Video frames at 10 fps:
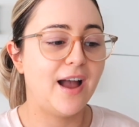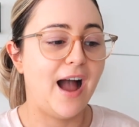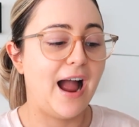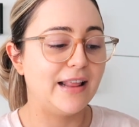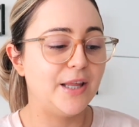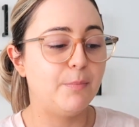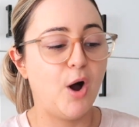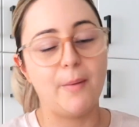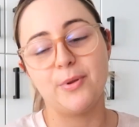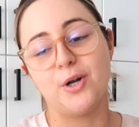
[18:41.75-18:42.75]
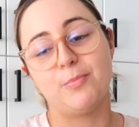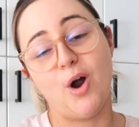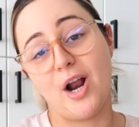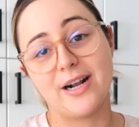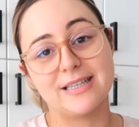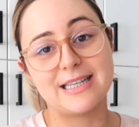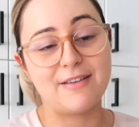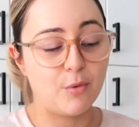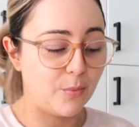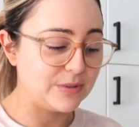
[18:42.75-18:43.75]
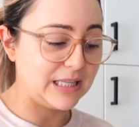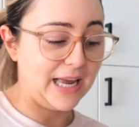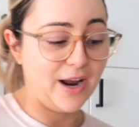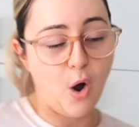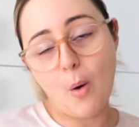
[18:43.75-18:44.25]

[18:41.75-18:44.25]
highly popular product because everyone was like,